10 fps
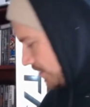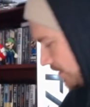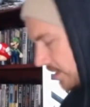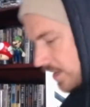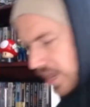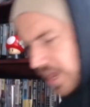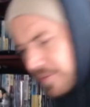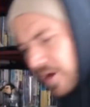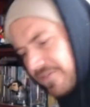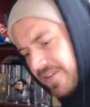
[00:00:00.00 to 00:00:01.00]

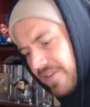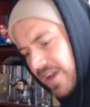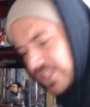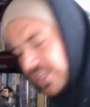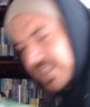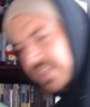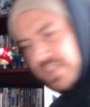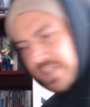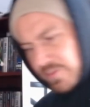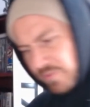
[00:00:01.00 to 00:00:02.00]
I've never actually seen
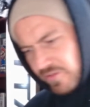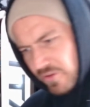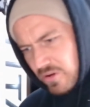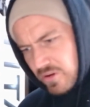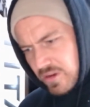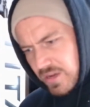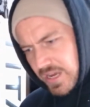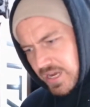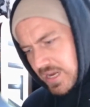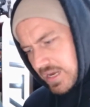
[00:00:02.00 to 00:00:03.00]
this before.
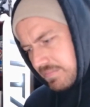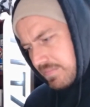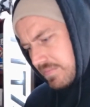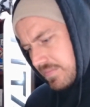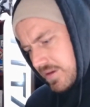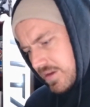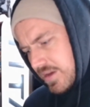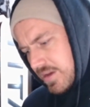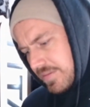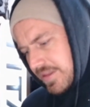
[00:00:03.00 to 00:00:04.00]

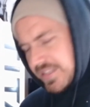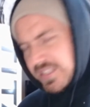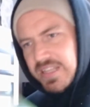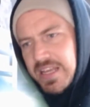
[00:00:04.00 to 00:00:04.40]
That's Steep.